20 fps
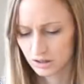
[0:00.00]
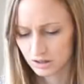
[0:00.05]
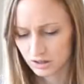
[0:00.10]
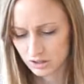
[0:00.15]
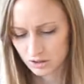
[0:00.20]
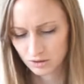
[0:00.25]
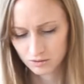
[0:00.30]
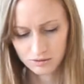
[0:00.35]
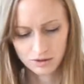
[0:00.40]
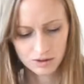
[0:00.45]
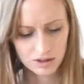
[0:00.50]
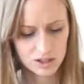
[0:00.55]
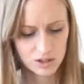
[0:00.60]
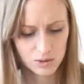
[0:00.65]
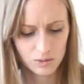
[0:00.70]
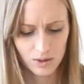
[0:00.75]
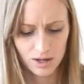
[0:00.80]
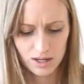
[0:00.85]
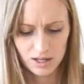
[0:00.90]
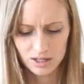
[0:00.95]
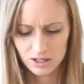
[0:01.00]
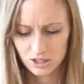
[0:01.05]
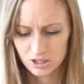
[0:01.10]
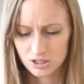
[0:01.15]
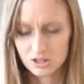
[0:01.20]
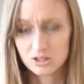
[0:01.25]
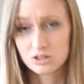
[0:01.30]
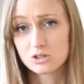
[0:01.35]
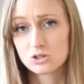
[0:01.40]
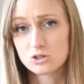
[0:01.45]
So for this one, it's
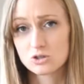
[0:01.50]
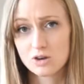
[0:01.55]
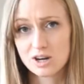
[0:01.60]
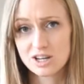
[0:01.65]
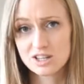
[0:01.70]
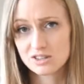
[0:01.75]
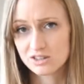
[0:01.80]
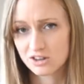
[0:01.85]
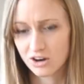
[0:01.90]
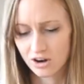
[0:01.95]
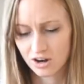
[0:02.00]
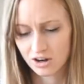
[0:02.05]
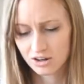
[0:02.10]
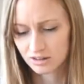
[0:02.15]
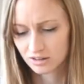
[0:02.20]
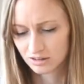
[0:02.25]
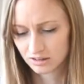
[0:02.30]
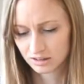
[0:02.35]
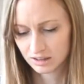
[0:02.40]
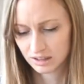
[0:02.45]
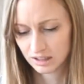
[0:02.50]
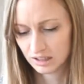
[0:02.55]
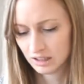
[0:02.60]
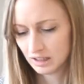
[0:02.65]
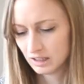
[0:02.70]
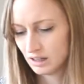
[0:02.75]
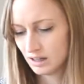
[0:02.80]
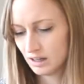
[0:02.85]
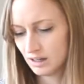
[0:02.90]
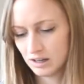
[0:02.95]
just a straight skirt,
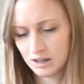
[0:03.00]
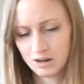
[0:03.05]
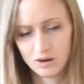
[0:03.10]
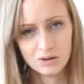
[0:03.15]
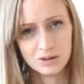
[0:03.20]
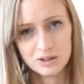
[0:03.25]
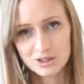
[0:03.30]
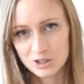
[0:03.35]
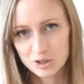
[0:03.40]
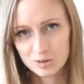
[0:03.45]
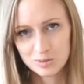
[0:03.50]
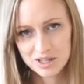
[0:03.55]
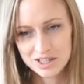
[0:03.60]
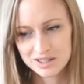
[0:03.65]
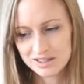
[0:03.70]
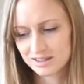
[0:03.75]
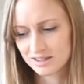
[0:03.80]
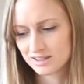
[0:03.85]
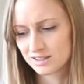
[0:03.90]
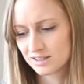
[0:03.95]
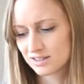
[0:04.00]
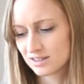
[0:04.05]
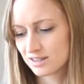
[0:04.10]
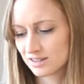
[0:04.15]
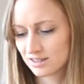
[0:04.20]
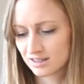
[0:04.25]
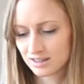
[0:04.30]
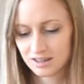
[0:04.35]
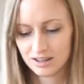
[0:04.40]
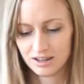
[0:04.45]
only two pieces.
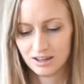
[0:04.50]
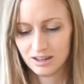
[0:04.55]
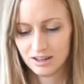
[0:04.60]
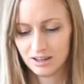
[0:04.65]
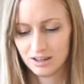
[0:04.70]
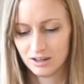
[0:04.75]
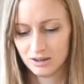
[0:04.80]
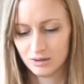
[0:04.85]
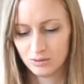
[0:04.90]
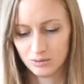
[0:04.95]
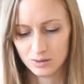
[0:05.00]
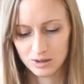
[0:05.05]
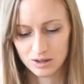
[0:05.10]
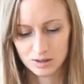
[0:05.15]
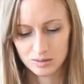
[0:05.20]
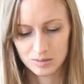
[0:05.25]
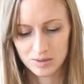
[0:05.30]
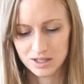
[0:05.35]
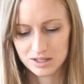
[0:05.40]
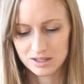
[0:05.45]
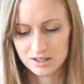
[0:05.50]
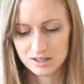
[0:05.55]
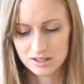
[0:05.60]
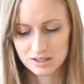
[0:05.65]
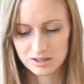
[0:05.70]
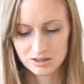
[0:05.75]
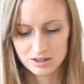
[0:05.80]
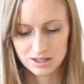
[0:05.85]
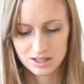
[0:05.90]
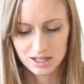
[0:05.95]
One of the pieces
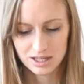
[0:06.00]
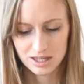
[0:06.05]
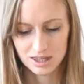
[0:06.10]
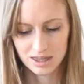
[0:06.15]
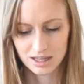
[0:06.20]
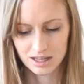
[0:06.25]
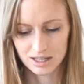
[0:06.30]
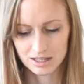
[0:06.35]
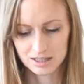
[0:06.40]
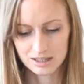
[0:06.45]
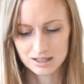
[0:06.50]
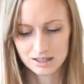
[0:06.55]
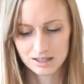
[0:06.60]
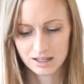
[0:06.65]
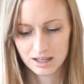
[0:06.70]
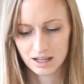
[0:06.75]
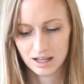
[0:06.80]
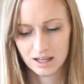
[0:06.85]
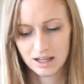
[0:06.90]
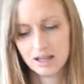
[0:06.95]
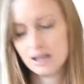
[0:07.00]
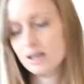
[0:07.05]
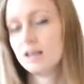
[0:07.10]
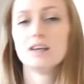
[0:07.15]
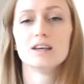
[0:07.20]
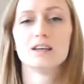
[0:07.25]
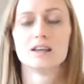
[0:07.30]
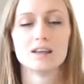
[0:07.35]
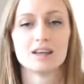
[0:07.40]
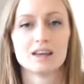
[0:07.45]
looks like this.
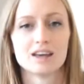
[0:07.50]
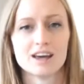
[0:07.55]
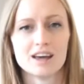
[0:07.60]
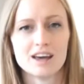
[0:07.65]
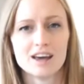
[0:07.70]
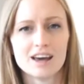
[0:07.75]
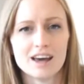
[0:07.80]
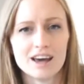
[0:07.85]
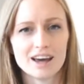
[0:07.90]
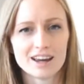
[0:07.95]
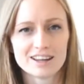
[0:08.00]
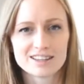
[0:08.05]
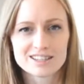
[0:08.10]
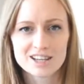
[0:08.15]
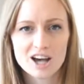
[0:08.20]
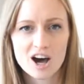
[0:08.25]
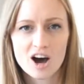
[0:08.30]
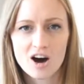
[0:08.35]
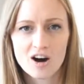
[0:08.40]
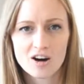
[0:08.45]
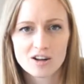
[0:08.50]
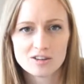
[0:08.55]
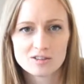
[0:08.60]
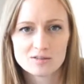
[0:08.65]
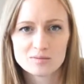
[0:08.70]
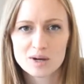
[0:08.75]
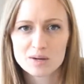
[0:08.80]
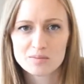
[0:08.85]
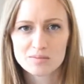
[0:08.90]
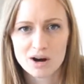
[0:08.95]
It's got all of
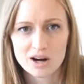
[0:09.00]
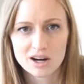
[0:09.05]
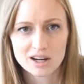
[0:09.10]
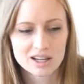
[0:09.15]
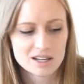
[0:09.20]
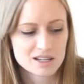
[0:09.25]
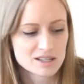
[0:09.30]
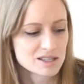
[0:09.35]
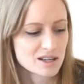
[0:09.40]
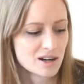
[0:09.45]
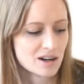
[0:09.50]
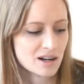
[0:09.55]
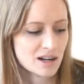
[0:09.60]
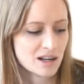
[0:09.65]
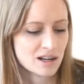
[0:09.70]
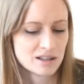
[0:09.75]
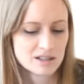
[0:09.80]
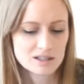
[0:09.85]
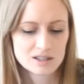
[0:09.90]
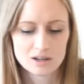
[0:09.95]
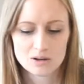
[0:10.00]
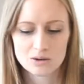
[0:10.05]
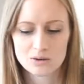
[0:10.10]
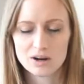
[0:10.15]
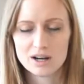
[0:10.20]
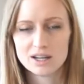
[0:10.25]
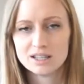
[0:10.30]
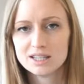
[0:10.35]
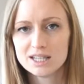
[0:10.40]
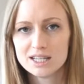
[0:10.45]
my markings on it. So
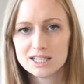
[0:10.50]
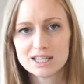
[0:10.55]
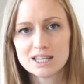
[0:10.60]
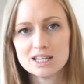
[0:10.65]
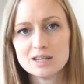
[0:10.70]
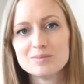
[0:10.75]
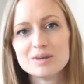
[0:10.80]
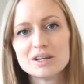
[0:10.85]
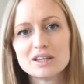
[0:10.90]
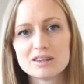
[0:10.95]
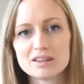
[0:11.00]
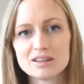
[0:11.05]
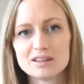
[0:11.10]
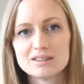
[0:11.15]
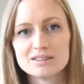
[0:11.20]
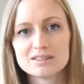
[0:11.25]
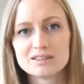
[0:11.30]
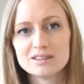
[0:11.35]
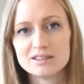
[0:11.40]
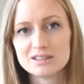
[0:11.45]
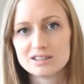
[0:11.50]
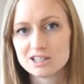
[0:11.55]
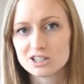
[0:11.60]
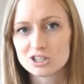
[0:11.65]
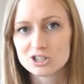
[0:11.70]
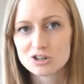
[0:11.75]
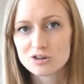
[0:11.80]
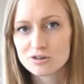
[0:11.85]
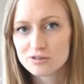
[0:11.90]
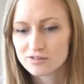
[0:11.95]
unlike keeping things in a
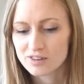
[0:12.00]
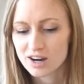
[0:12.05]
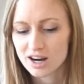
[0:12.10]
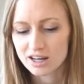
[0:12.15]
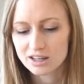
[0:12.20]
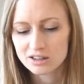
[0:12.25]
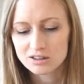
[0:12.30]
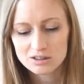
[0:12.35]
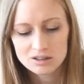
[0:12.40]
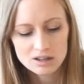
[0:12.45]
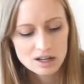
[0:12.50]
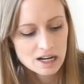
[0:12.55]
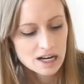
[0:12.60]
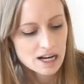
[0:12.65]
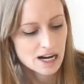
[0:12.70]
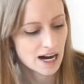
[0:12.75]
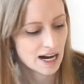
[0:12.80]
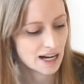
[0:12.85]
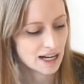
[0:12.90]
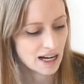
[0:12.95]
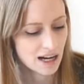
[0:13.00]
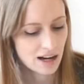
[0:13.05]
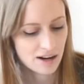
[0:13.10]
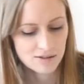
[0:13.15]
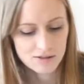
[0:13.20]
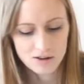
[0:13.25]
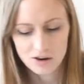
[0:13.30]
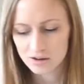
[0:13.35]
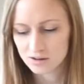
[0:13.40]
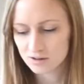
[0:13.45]
digital file, I
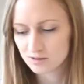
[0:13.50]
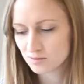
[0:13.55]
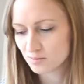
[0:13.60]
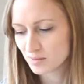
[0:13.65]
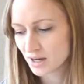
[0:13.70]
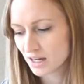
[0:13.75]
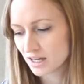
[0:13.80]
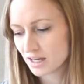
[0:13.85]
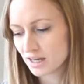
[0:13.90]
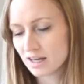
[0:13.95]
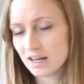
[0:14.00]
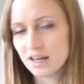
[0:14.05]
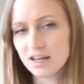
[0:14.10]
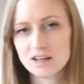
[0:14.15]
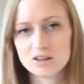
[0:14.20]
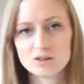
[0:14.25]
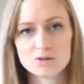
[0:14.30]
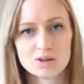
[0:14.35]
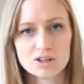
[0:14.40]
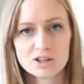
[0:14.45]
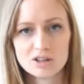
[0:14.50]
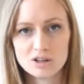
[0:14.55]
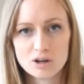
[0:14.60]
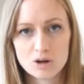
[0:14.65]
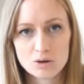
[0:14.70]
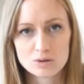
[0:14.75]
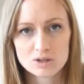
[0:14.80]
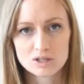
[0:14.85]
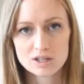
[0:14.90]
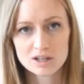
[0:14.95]
have all of my handwritten
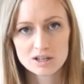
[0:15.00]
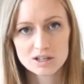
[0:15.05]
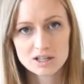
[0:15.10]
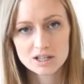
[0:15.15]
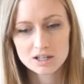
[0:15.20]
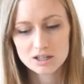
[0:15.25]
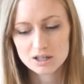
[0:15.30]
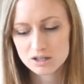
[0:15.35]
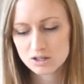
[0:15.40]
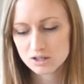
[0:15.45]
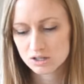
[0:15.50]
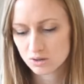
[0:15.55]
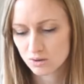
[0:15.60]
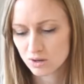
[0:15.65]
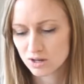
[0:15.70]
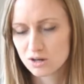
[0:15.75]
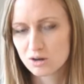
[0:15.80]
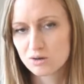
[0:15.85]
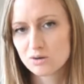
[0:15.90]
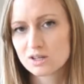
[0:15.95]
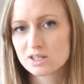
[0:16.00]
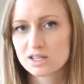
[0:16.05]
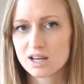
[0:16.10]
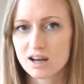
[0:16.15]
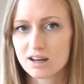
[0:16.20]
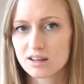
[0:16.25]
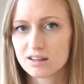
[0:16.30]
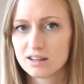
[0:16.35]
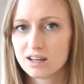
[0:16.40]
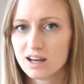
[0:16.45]
notes on here, so I know
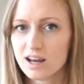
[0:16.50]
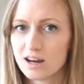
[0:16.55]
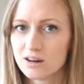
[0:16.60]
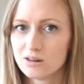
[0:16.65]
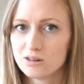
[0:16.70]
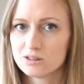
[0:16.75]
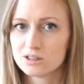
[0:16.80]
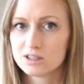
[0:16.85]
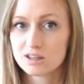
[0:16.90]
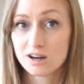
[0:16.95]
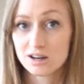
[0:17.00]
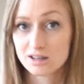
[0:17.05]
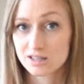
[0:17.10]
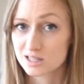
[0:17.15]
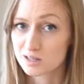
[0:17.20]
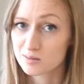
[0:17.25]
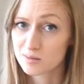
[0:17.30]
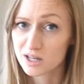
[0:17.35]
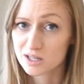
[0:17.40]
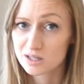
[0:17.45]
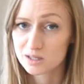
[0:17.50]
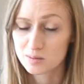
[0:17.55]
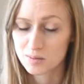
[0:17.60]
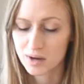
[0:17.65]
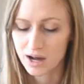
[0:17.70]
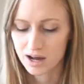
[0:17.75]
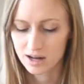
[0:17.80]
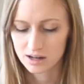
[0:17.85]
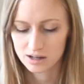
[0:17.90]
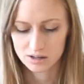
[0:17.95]
exactly how to customize the
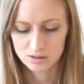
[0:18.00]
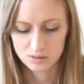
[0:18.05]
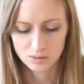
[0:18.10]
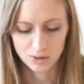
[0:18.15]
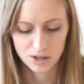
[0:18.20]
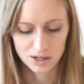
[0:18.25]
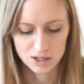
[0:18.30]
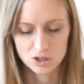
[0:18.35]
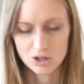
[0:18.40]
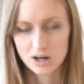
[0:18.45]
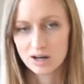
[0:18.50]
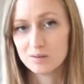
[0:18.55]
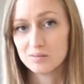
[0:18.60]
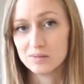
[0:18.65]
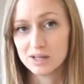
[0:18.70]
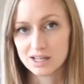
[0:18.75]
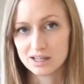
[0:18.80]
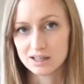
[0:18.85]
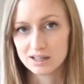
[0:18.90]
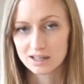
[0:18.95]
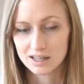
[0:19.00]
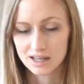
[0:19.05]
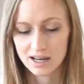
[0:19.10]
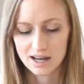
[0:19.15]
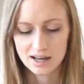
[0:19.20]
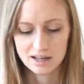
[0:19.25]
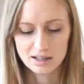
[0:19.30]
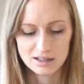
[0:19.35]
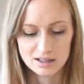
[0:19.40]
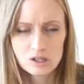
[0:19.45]
pattern when I try to make it again.